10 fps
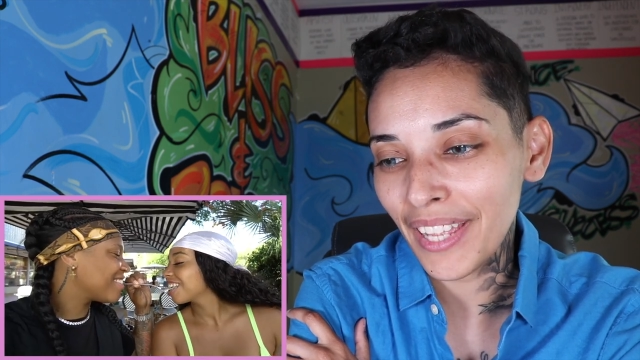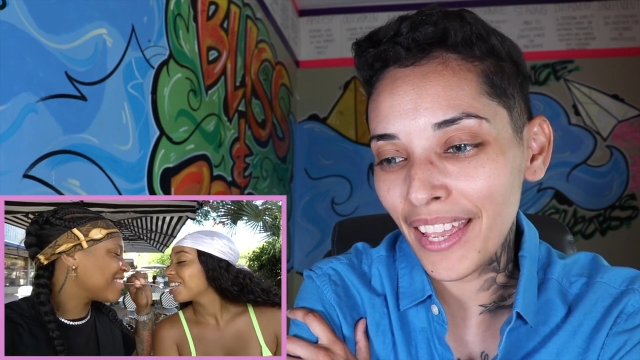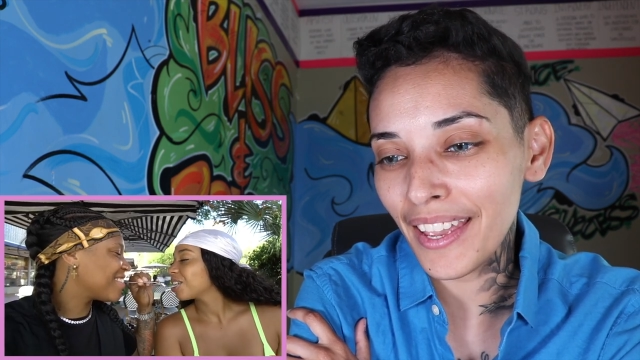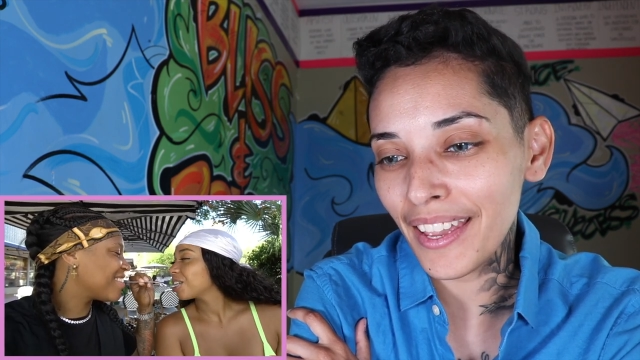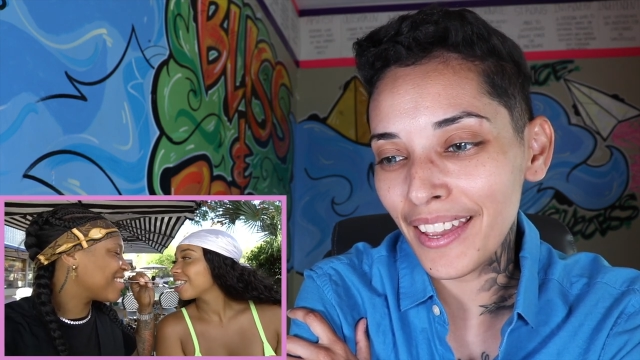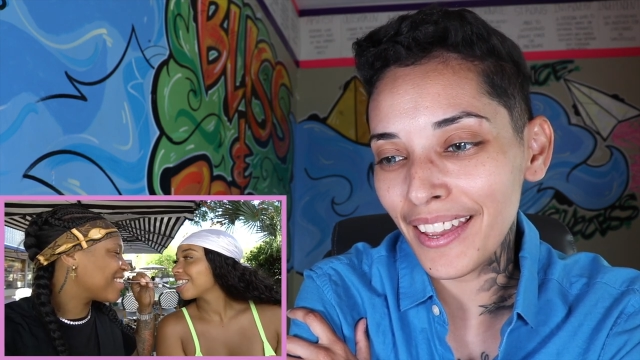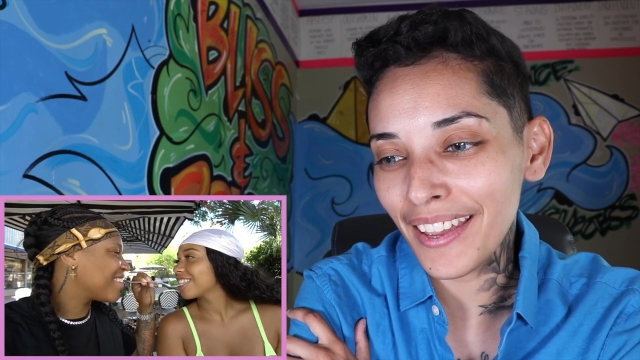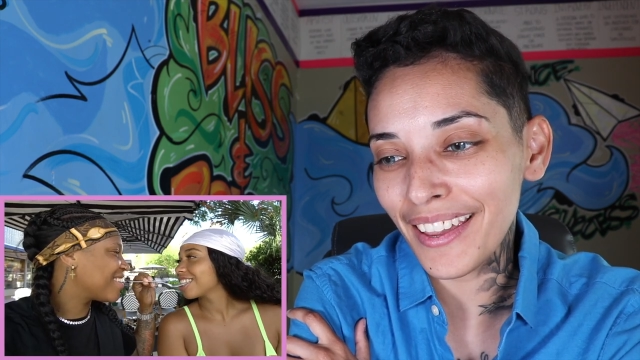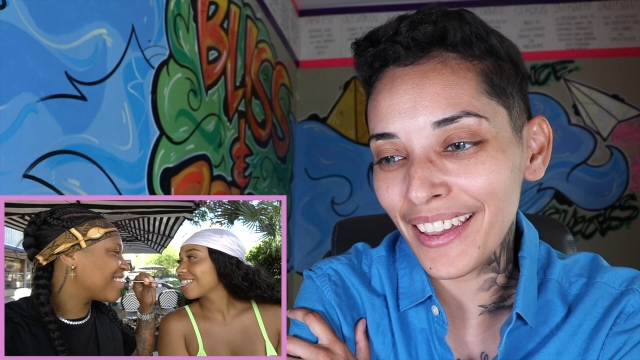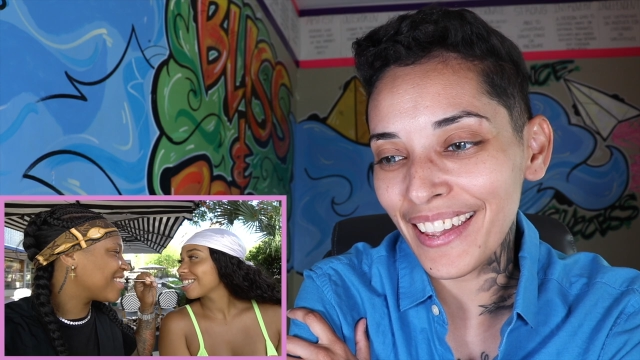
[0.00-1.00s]

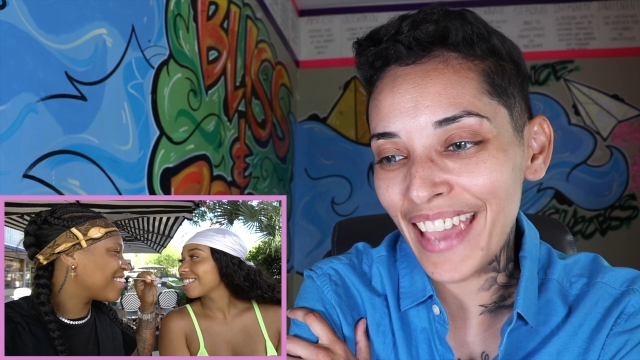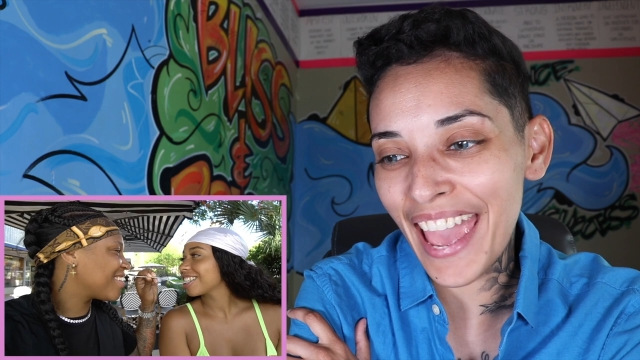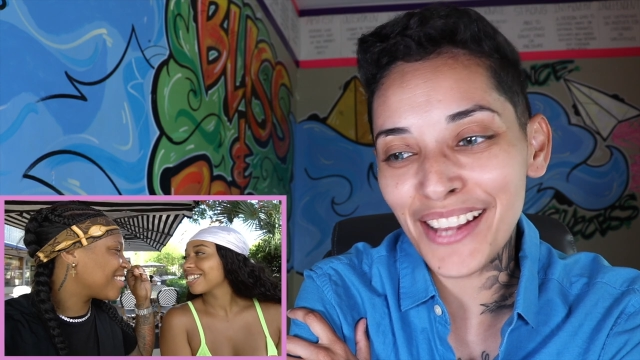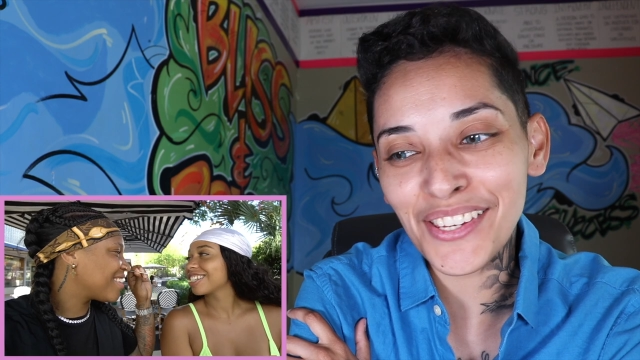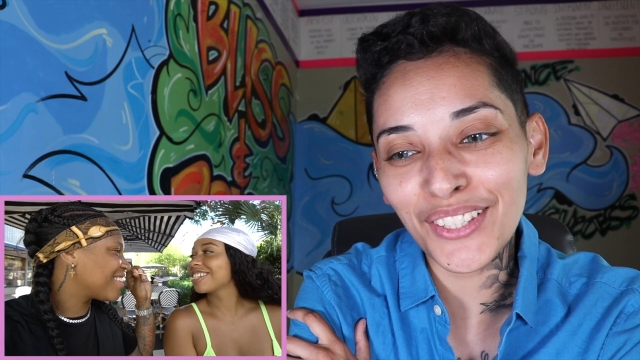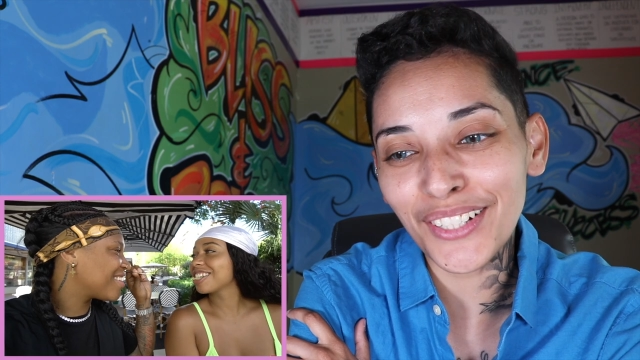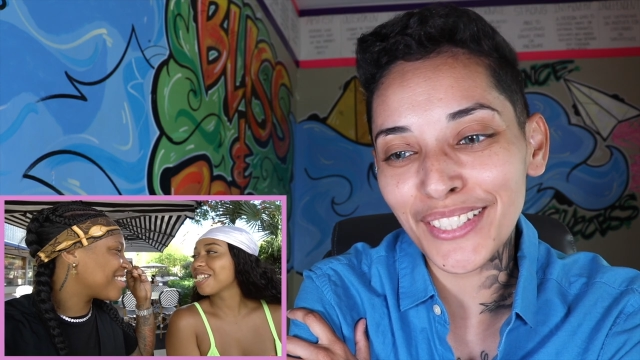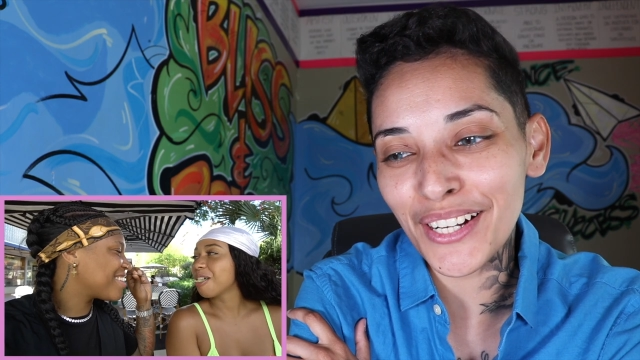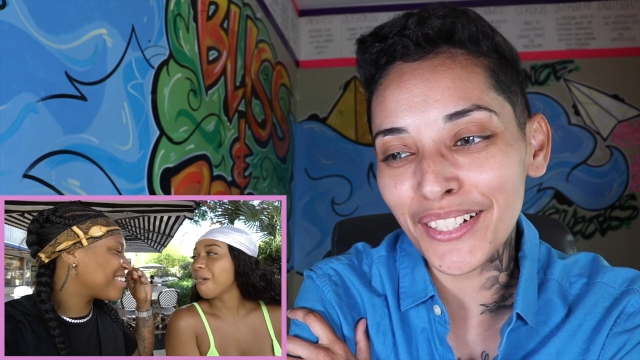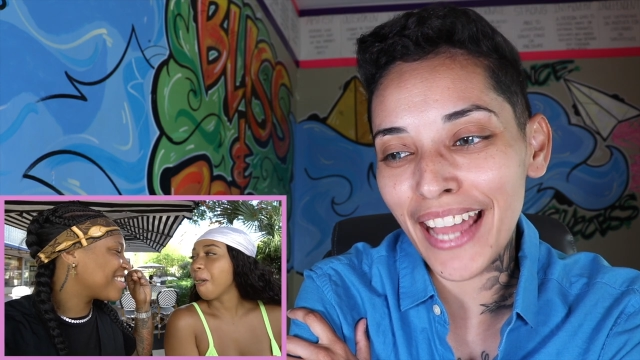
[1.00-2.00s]
Speaker 1: Hey, and she
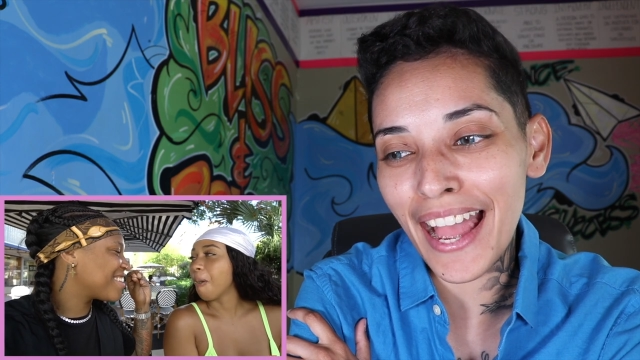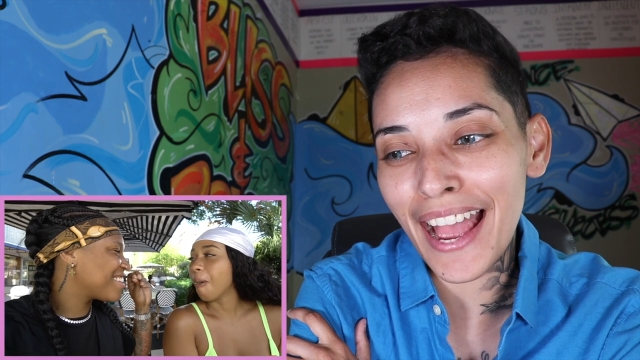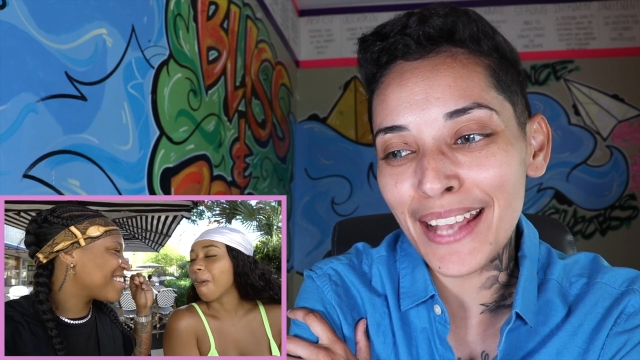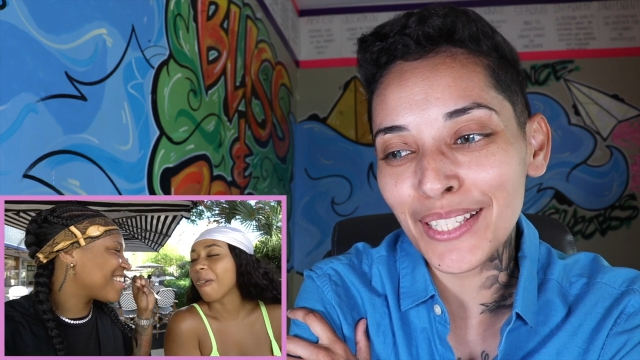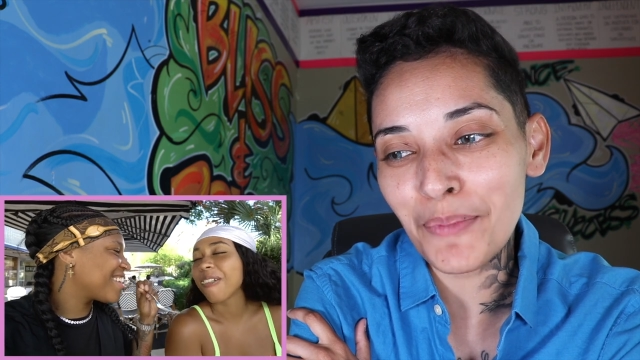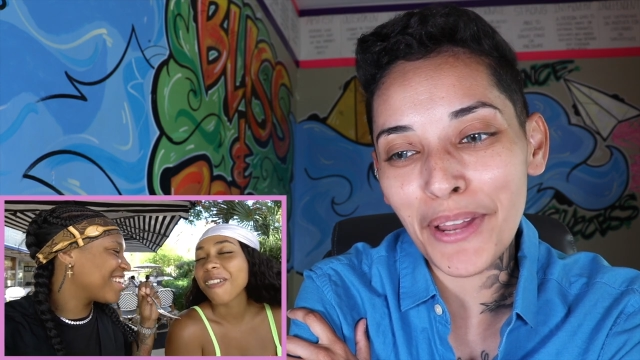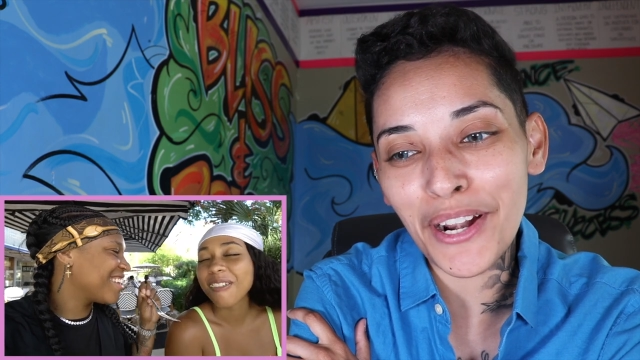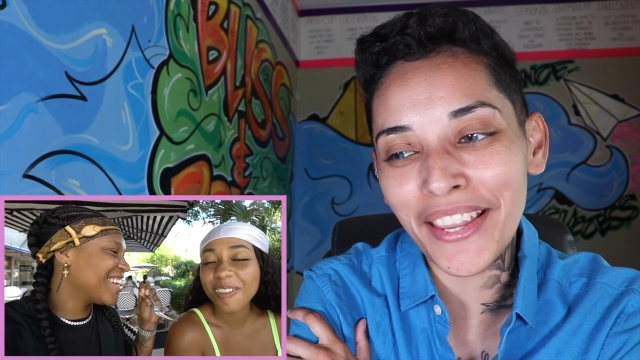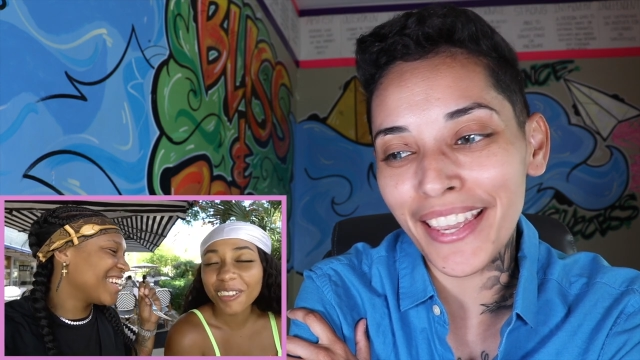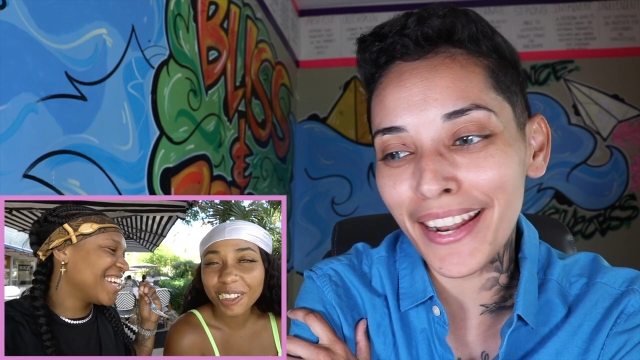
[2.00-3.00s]
looked at her in the eyes. You
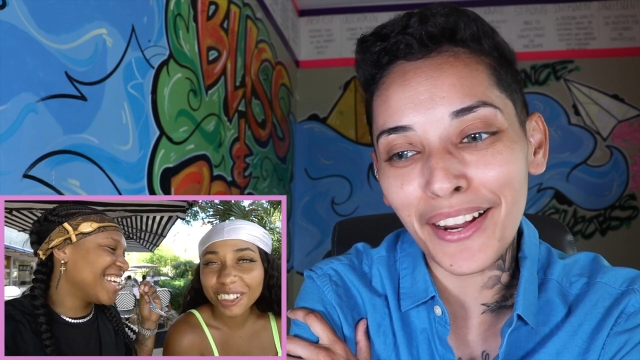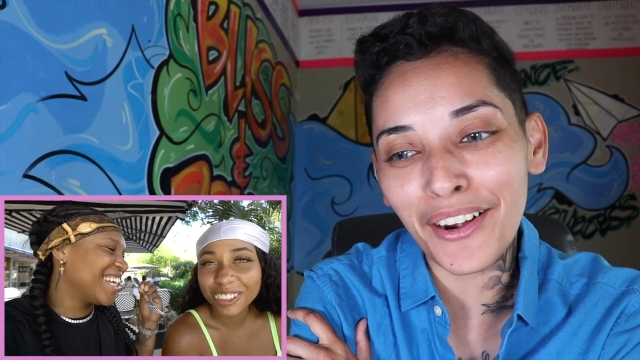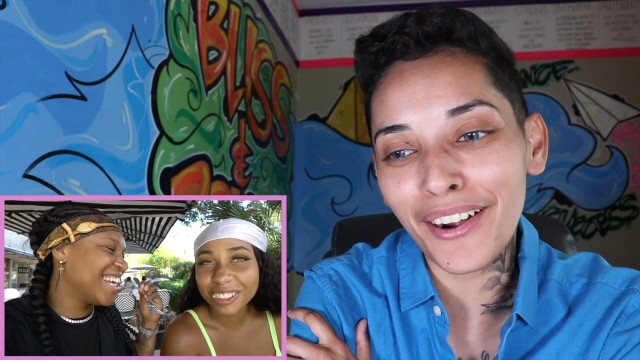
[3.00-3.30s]
better get it,